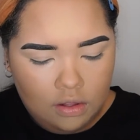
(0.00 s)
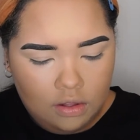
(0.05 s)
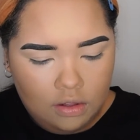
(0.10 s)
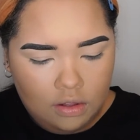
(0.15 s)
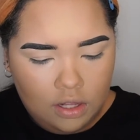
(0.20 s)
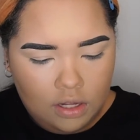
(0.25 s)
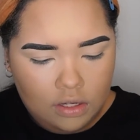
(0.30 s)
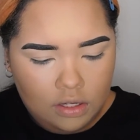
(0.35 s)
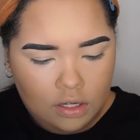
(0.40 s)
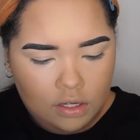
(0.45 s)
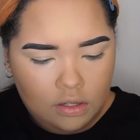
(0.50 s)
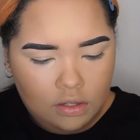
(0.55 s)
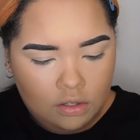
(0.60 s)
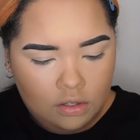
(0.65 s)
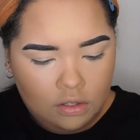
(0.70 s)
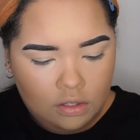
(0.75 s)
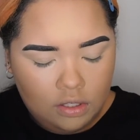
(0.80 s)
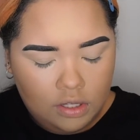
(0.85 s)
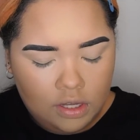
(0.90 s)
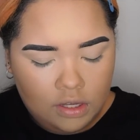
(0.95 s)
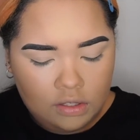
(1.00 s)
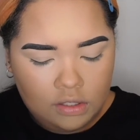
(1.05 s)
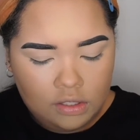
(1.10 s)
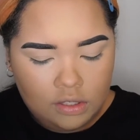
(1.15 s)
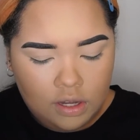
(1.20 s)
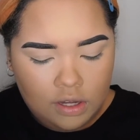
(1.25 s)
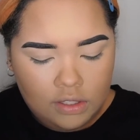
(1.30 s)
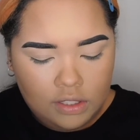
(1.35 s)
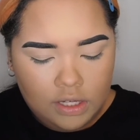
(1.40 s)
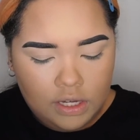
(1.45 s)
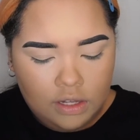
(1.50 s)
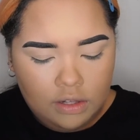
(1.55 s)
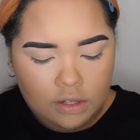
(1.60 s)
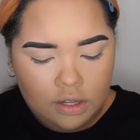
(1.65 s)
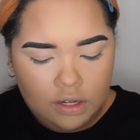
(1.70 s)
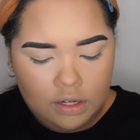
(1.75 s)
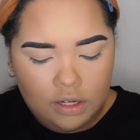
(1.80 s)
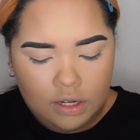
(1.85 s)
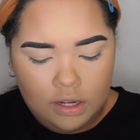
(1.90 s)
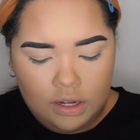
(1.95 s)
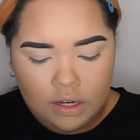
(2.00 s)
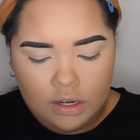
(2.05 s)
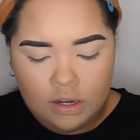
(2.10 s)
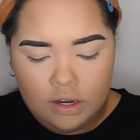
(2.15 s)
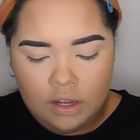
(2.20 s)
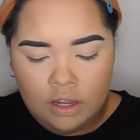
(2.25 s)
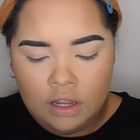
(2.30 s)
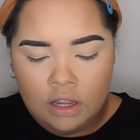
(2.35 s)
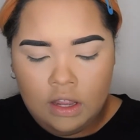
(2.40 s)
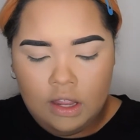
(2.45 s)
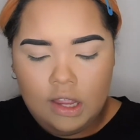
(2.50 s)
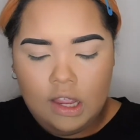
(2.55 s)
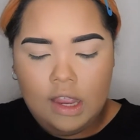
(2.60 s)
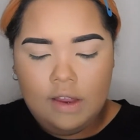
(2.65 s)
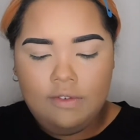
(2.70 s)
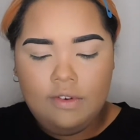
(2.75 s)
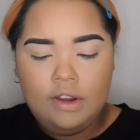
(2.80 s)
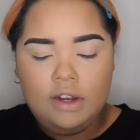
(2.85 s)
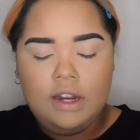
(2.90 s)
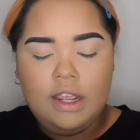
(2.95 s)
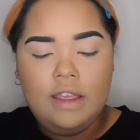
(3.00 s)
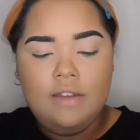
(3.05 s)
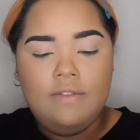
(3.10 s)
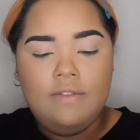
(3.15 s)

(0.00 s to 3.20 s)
London. Yeah, Sauté London Everyday